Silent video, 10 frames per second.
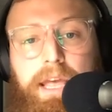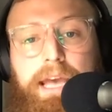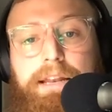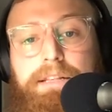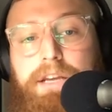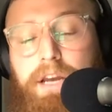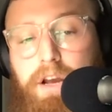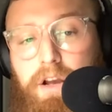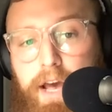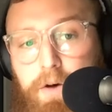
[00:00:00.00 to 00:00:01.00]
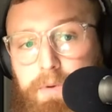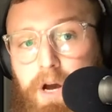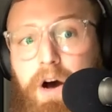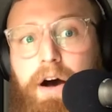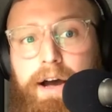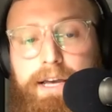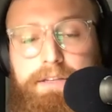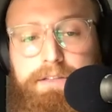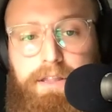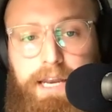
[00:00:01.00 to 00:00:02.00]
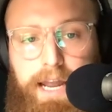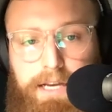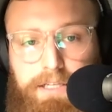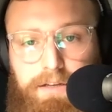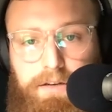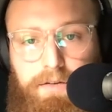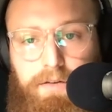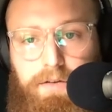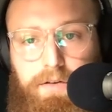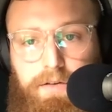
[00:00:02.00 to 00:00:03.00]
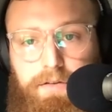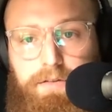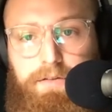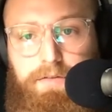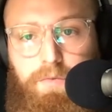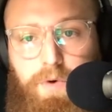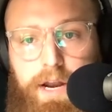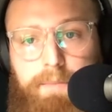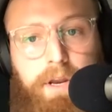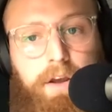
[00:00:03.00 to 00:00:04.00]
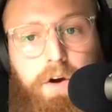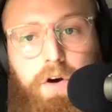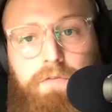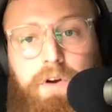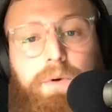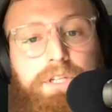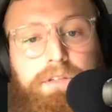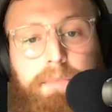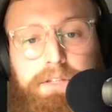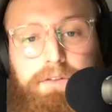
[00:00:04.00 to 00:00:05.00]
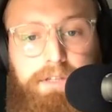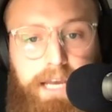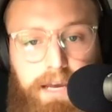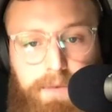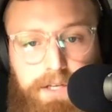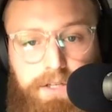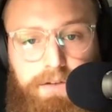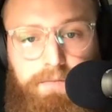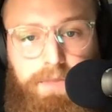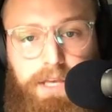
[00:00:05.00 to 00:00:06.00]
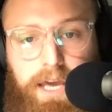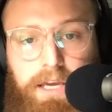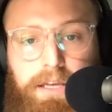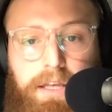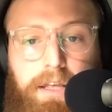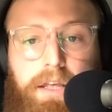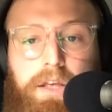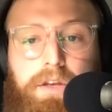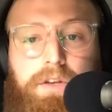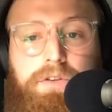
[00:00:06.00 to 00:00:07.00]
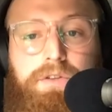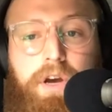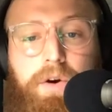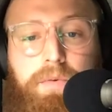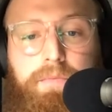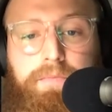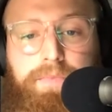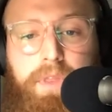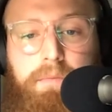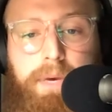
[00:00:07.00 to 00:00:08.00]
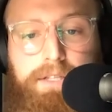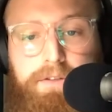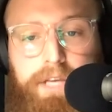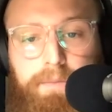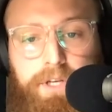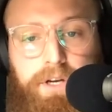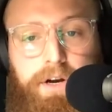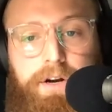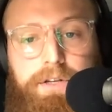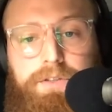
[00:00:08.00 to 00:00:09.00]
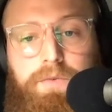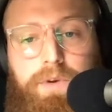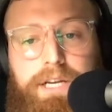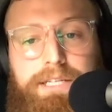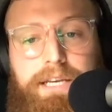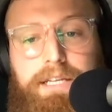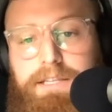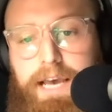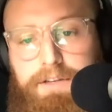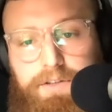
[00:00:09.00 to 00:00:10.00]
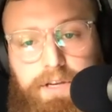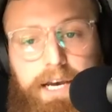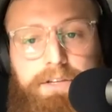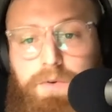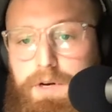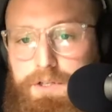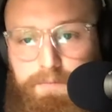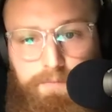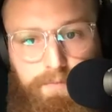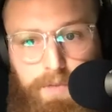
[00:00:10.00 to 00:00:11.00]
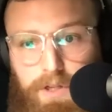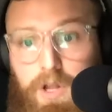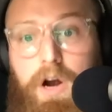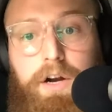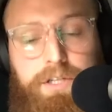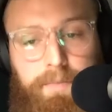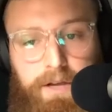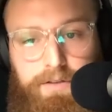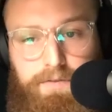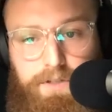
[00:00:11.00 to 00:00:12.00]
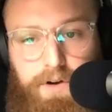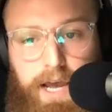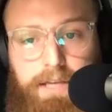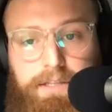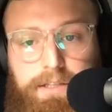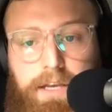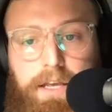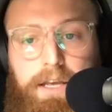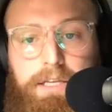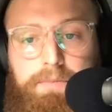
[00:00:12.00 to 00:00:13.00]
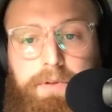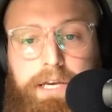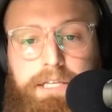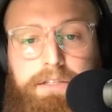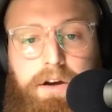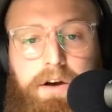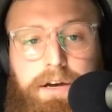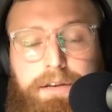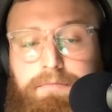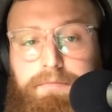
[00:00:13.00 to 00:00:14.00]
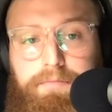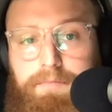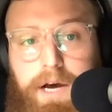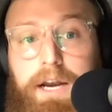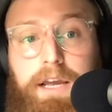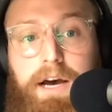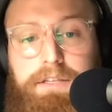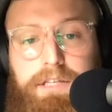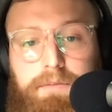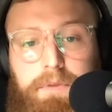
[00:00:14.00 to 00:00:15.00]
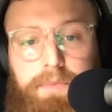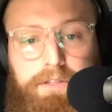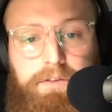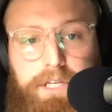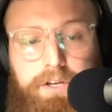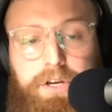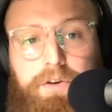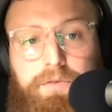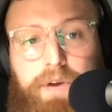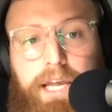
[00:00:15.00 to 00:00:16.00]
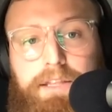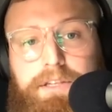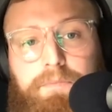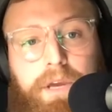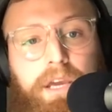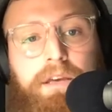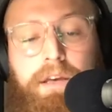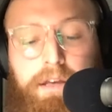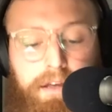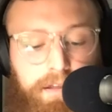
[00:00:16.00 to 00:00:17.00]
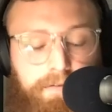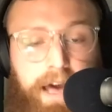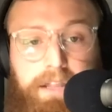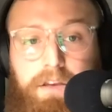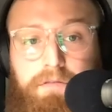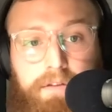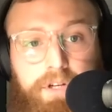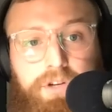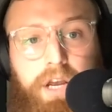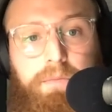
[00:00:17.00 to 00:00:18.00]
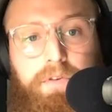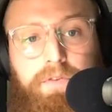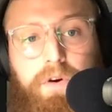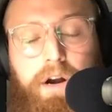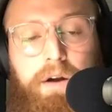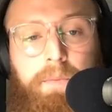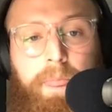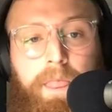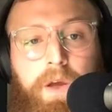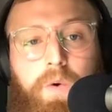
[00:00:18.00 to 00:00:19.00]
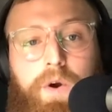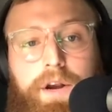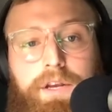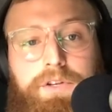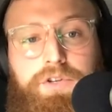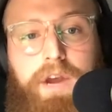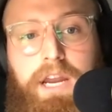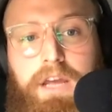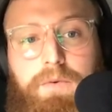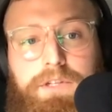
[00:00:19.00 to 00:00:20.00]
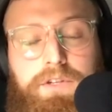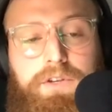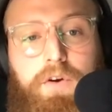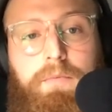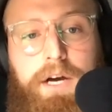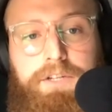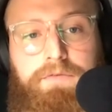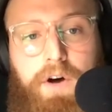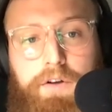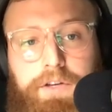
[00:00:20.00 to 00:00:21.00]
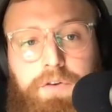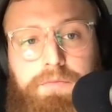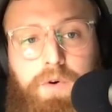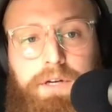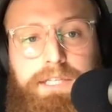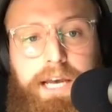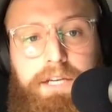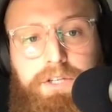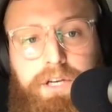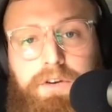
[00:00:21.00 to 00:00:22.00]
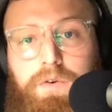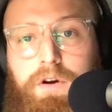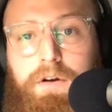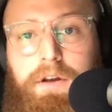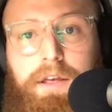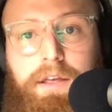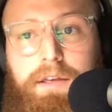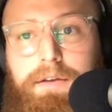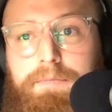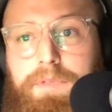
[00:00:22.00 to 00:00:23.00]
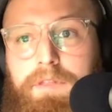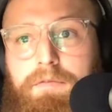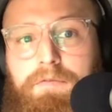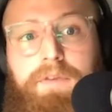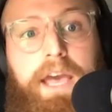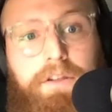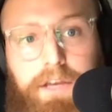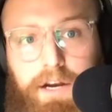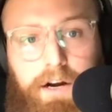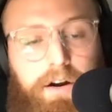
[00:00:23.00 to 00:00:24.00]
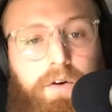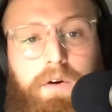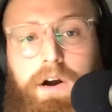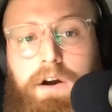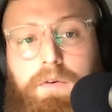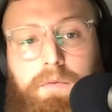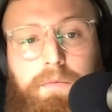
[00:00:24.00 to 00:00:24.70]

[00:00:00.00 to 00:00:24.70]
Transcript: And it's gonna help cause the next one I'm gonna go over, which is muscle damage, okay? So muscle damage occurs when intense exercise or a large amount of stress is placed on unaccustomed muscle tissue, right? This could be the fact that you've never trained before, or you're training with so much volume or tension or failure or